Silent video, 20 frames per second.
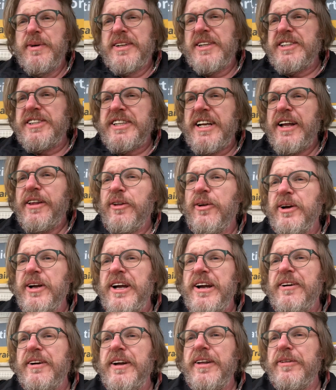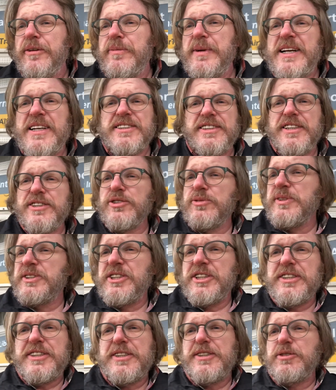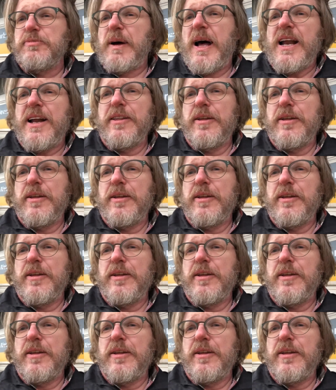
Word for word: really stayed long here either because this was just a spot